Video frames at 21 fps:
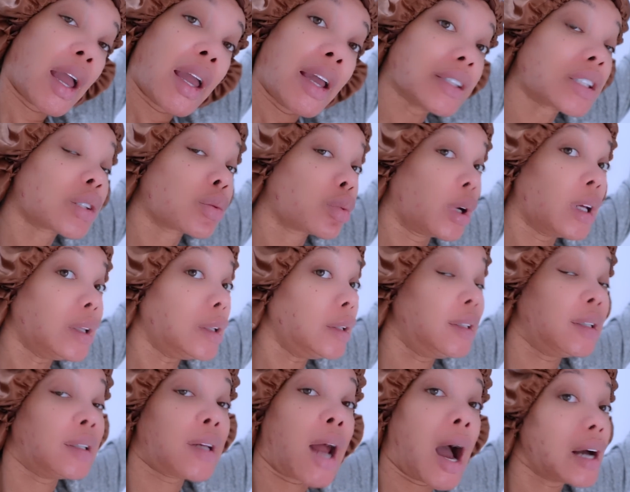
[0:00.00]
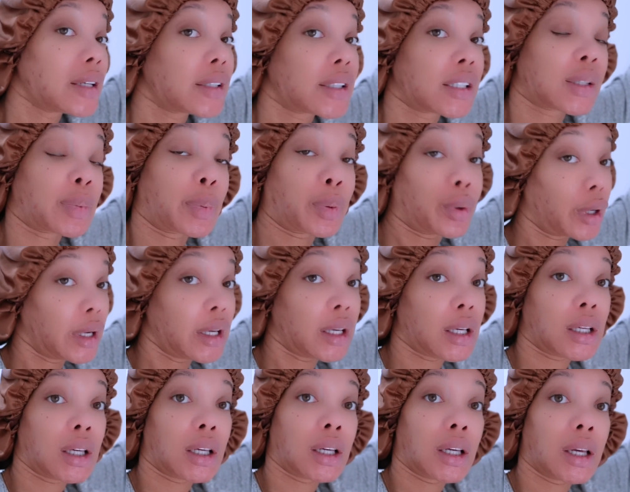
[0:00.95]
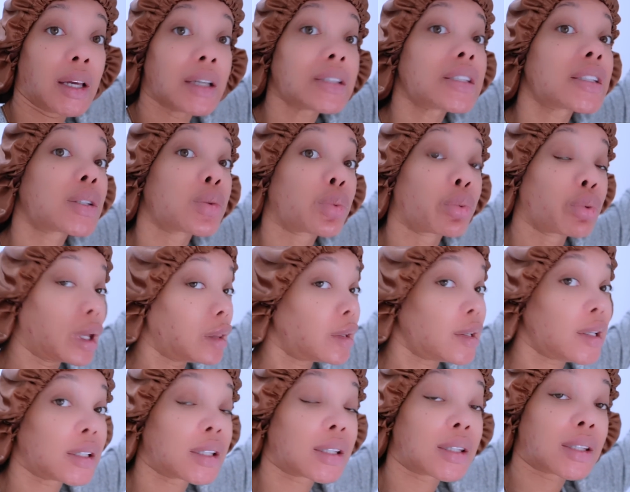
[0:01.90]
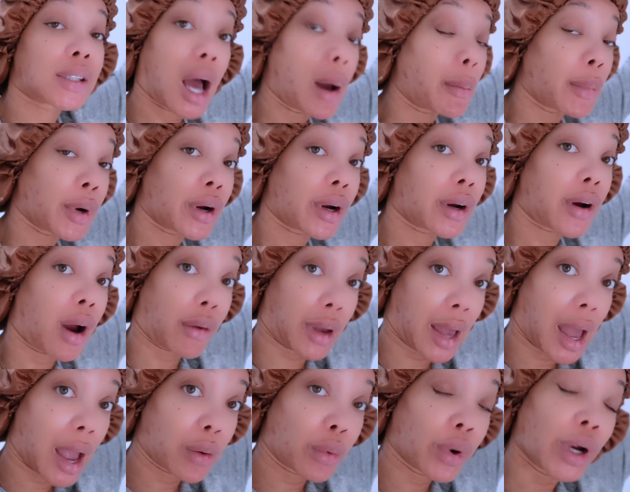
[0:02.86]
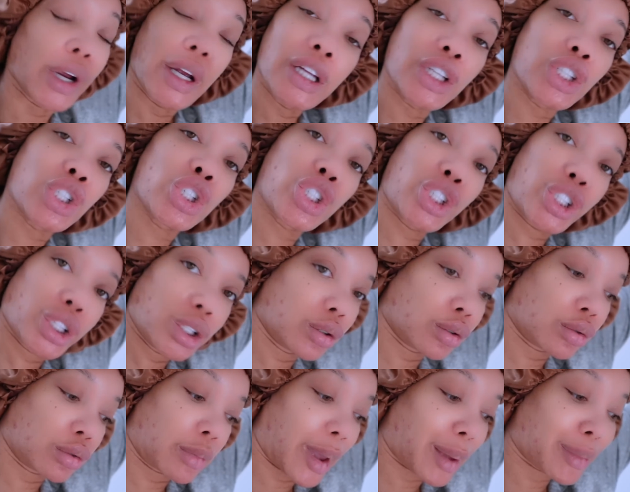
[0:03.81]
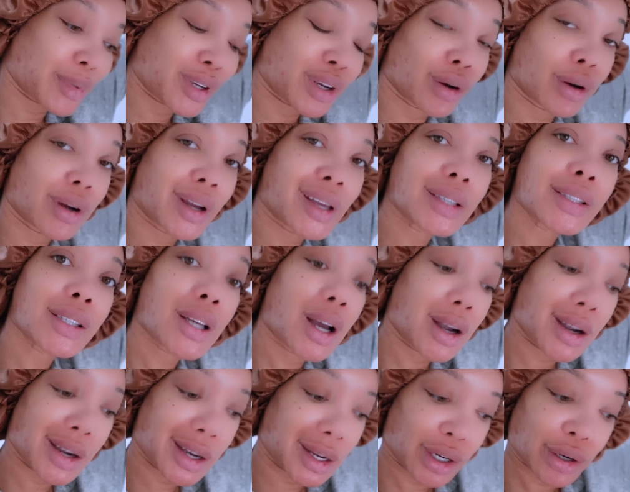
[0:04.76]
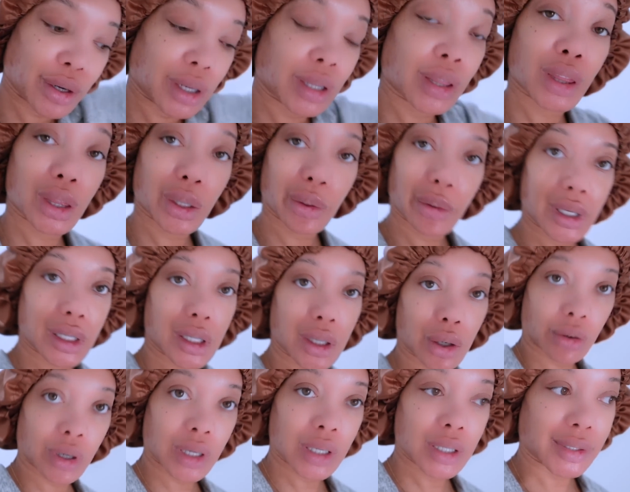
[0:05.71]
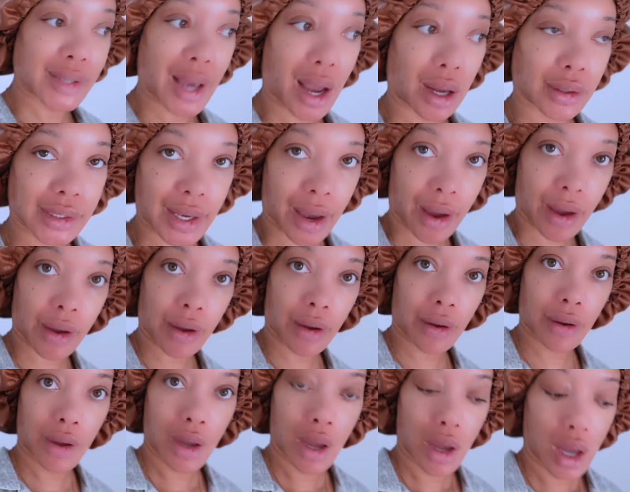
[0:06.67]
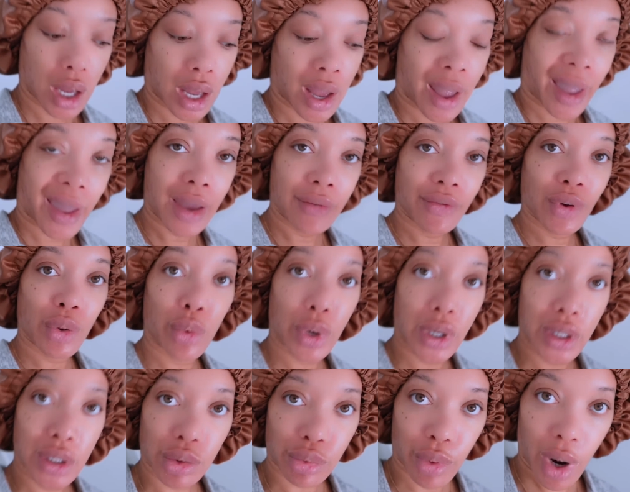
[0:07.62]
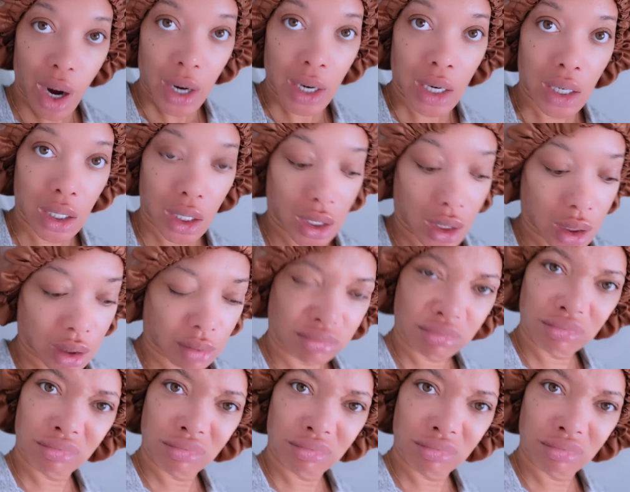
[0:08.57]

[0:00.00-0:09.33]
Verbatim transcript: It's really not spring. It's really summer, okay? We're in June, baby girl. It's one hundred and three degrees outside, even when it's raining.